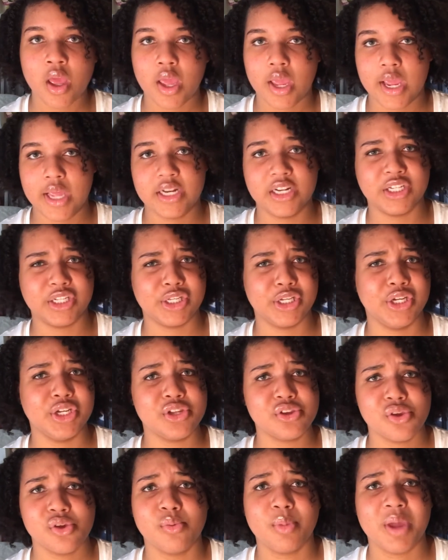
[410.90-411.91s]
And a good
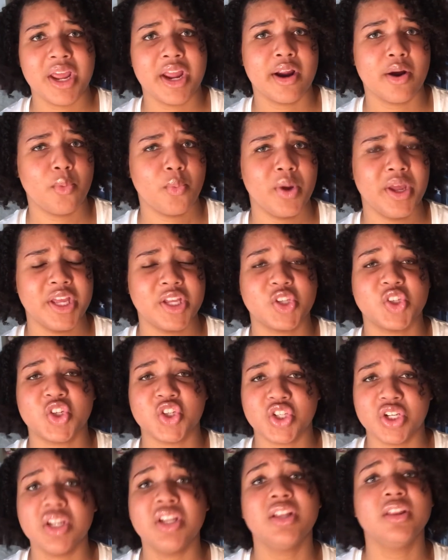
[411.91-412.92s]
human hair wig
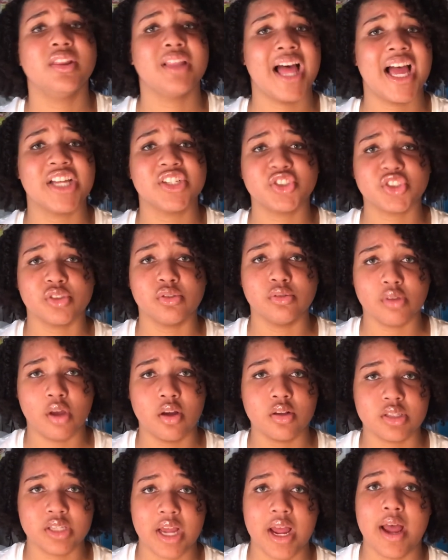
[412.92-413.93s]
should last you a
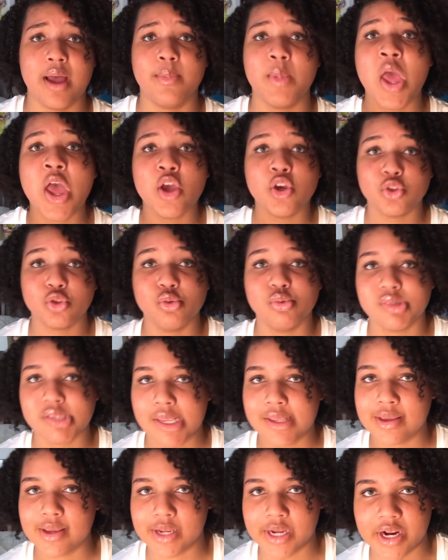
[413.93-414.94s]
long time. You
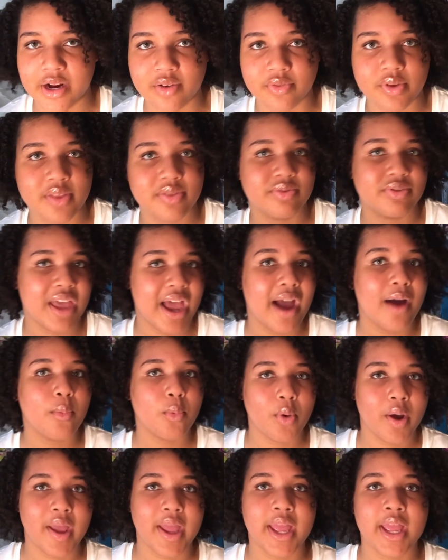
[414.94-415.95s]
taking care of it. That
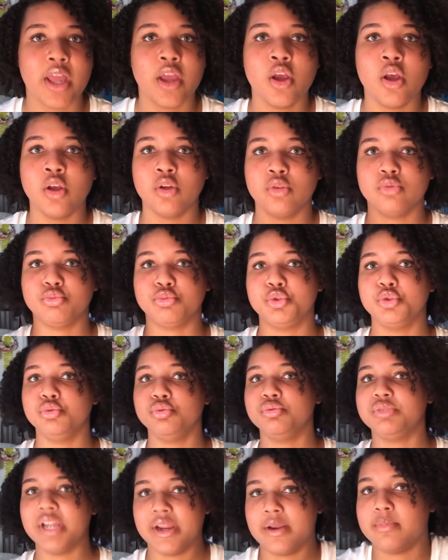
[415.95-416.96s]
way you
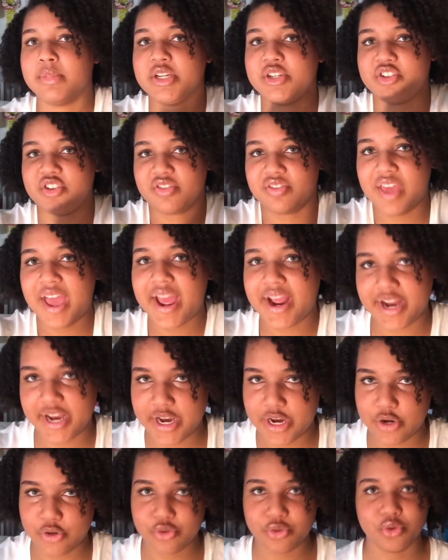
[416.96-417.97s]
damage that
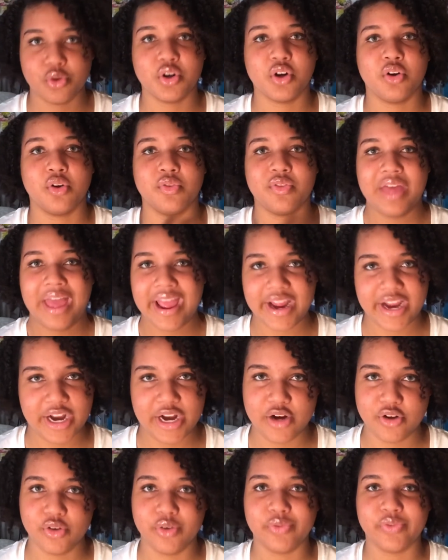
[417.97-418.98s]
hair, you curl that
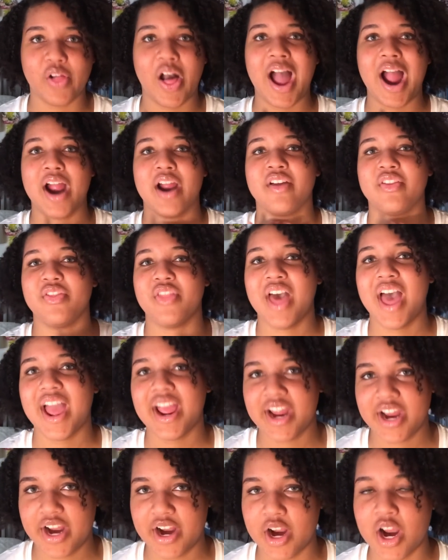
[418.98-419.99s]
hair, you flat iron that
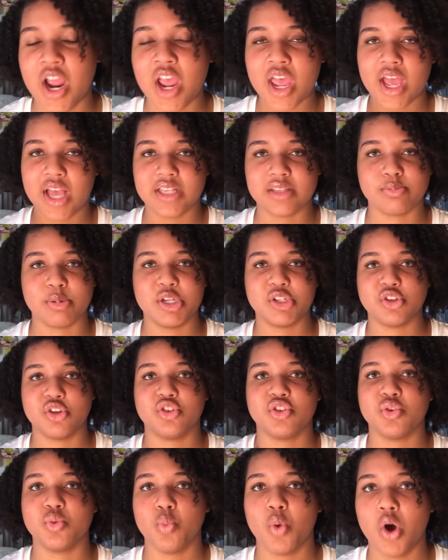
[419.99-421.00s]
hair as much
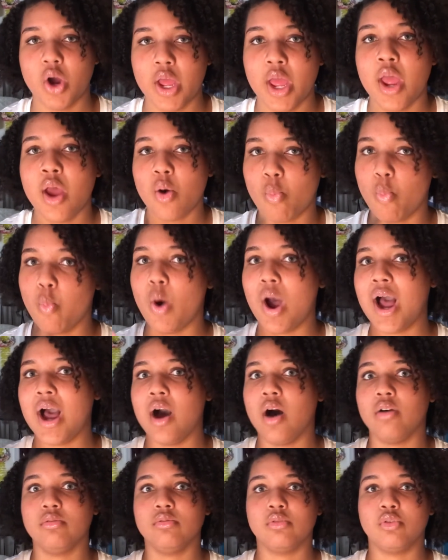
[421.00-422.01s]
as you want
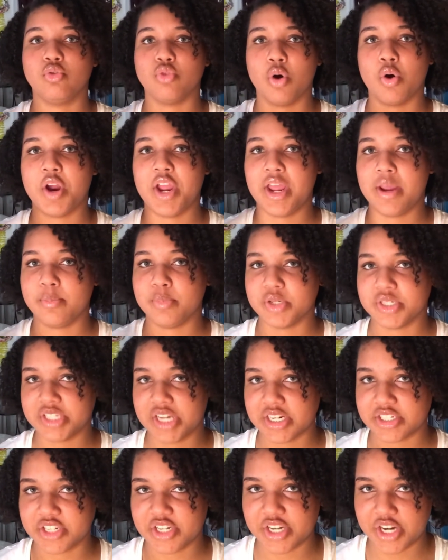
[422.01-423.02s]
while growing and
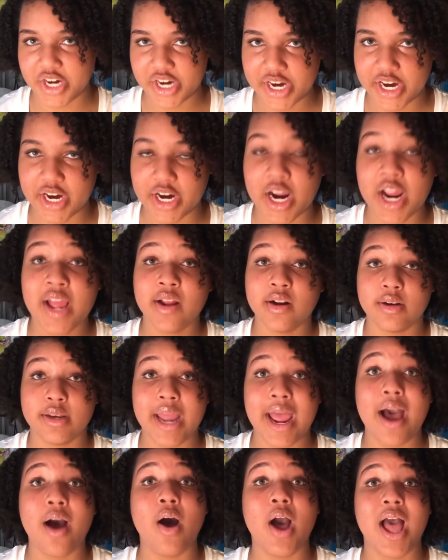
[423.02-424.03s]
protecting your hair.
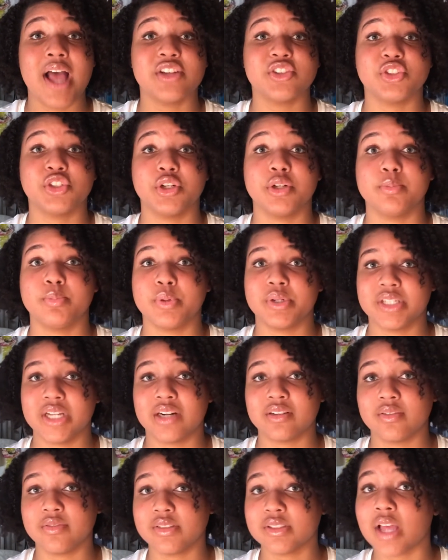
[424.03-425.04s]
Now, as you're
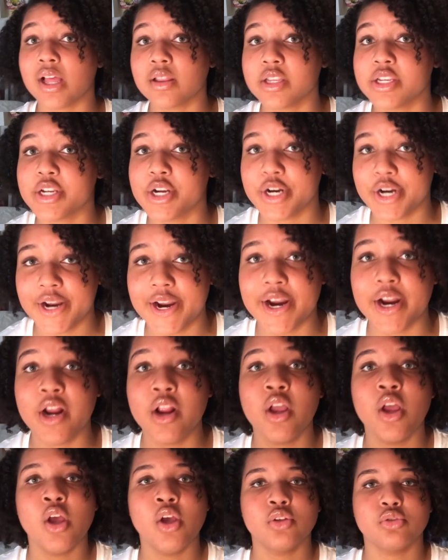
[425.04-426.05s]
protective styling your hair,
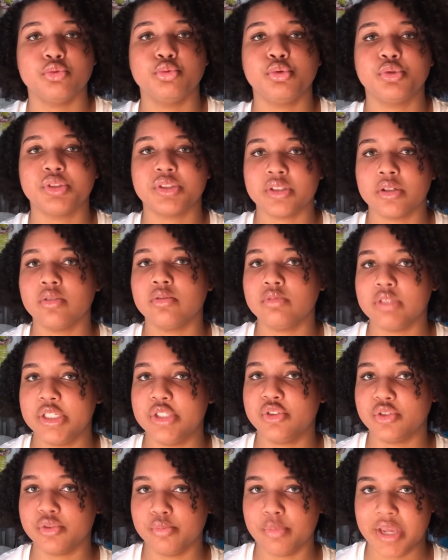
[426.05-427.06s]
you still need
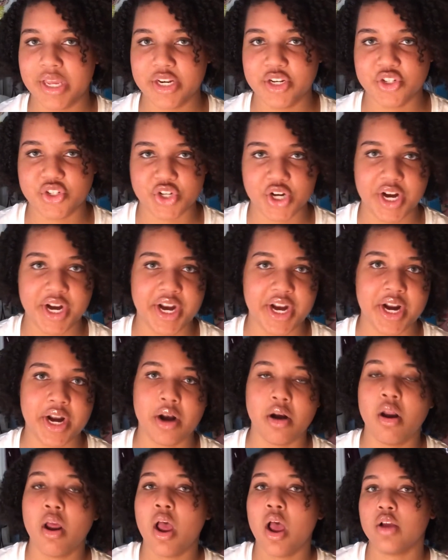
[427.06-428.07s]
to manage your hair,
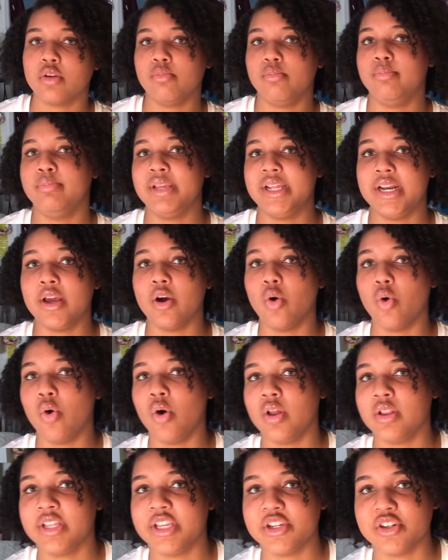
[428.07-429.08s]
meaning
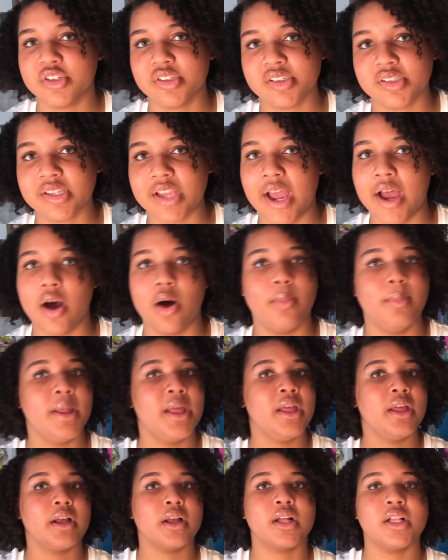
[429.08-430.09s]
oiling your scalp,
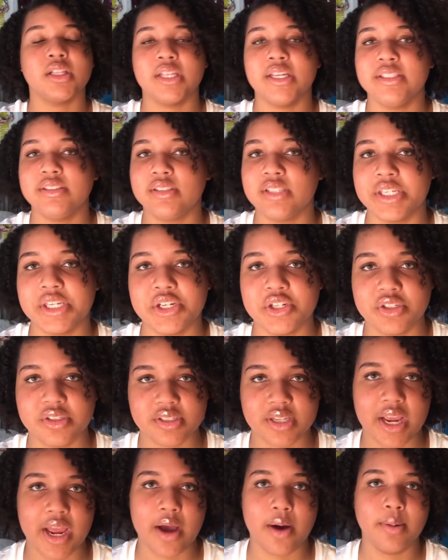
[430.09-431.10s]
cleansing your
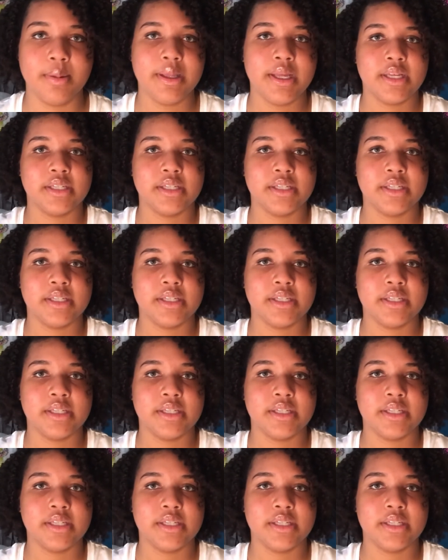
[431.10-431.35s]
scalp,